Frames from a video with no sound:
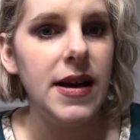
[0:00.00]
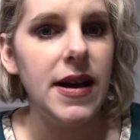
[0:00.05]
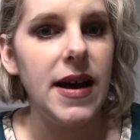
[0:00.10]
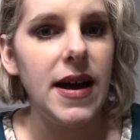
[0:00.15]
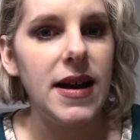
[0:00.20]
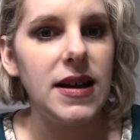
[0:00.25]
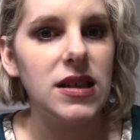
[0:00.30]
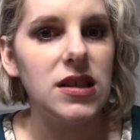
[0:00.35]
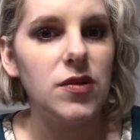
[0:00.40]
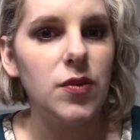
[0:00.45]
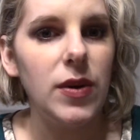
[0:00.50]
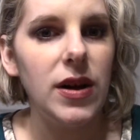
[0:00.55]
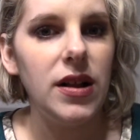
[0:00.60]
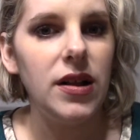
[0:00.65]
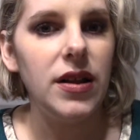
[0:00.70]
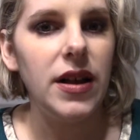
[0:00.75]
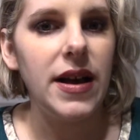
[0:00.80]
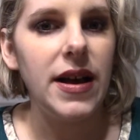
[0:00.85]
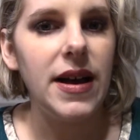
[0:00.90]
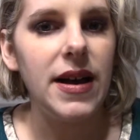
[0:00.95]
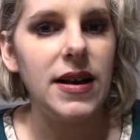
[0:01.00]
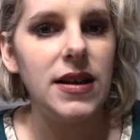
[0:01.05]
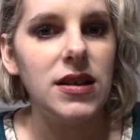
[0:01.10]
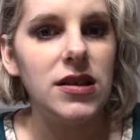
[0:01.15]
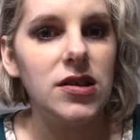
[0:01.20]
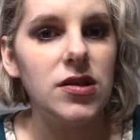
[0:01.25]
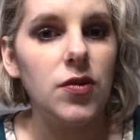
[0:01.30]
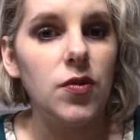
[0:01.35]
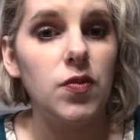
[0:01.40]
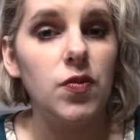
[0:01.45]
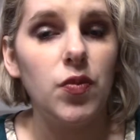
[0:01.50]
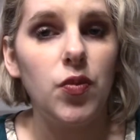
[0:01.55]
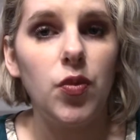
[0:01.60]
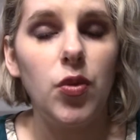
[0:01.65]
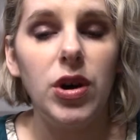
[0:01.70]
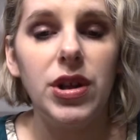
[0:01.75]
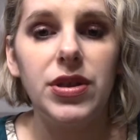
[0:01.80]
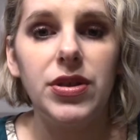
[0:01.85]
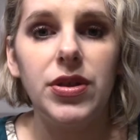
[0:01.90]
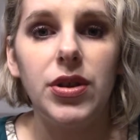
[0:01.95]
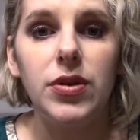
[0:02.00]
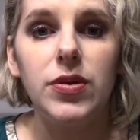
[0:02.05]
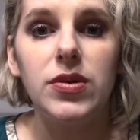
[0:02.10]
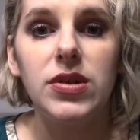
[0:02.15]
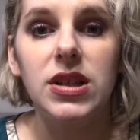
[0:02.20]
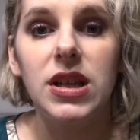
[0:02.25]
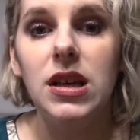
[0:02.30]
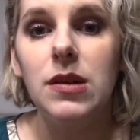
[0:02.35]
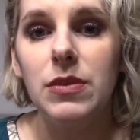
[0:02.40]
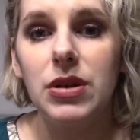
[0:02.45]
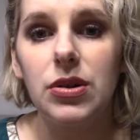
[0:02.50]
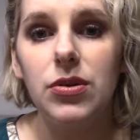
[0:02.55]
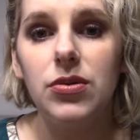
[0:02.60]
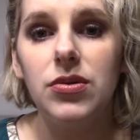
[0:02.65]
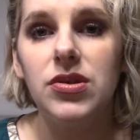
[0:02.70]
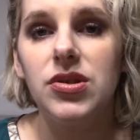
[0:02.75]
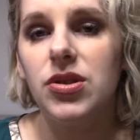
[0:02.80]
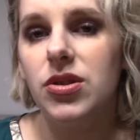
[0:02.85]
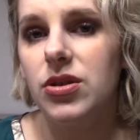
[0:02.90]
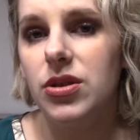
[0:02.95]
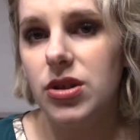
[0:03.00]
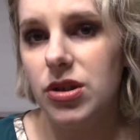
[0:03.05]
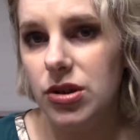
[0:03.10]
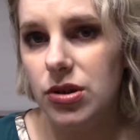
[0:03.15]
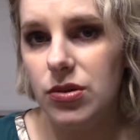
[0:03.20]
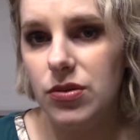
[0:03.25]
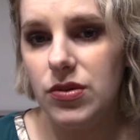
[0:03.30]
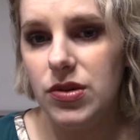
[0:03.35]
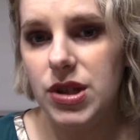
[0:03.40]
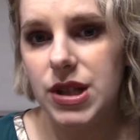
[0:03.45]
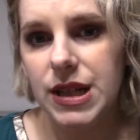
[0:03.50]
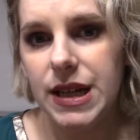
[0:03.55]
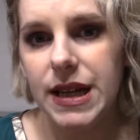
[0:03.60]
as well as what those chemicals are used